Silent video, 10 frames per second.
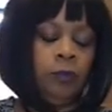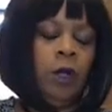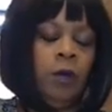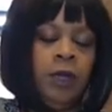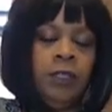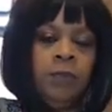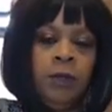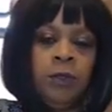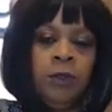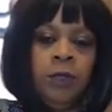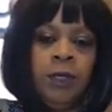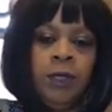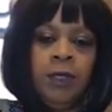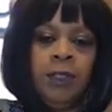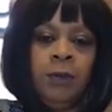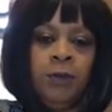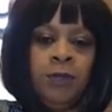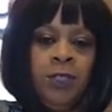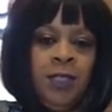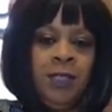Oh, they smell so good.
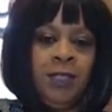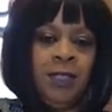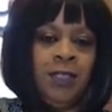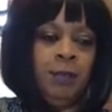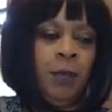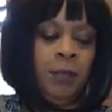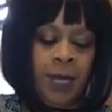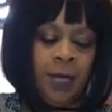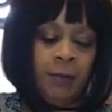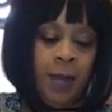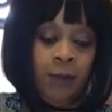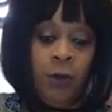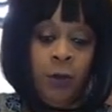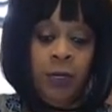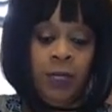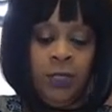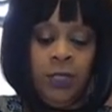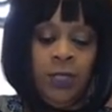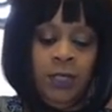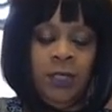Smells cheesy. Smells like macaroni and cheese.